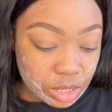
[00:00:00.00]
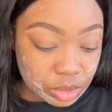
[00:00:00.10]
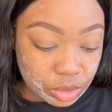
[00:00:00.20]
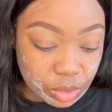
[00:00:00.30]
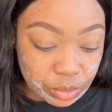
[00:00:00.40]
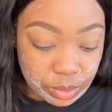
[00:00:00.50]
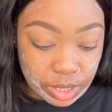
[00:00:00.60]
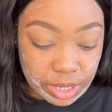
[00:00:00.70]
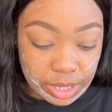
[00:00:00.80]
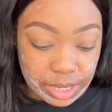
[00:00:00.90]
So
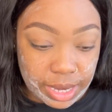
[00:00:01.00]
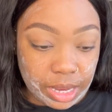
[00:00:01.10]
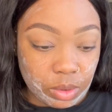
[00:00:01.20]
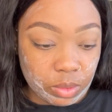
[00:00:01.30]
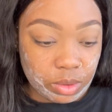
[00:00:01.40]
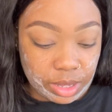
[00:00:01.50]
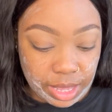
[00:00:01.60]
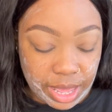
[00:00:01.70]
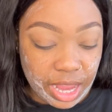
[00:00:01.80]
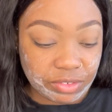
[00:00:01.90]
now
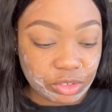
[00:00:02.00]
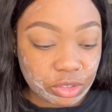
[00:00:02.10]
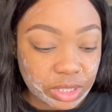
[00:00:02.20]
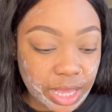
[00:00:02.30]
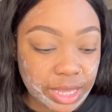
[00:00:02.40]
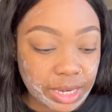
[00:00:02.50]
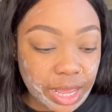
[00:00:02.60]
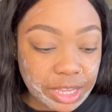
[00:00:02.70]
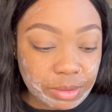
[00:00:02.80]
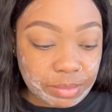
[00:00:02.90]
after that,
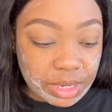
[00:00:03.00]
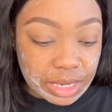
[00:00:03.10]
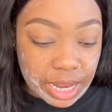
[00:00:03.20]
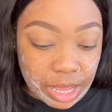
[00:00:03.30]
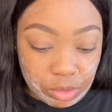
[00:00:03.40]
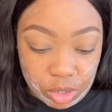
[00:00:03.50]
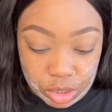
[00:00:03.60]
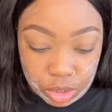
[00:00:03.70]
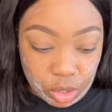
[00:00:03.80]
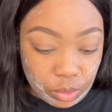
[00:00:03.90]
I am now
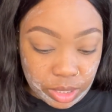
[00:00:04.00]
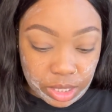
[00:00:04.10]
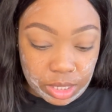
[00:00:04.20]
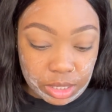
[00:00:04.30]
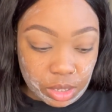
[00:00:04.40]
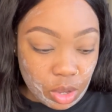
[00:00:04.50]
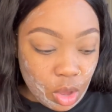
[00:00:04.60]
gonna go in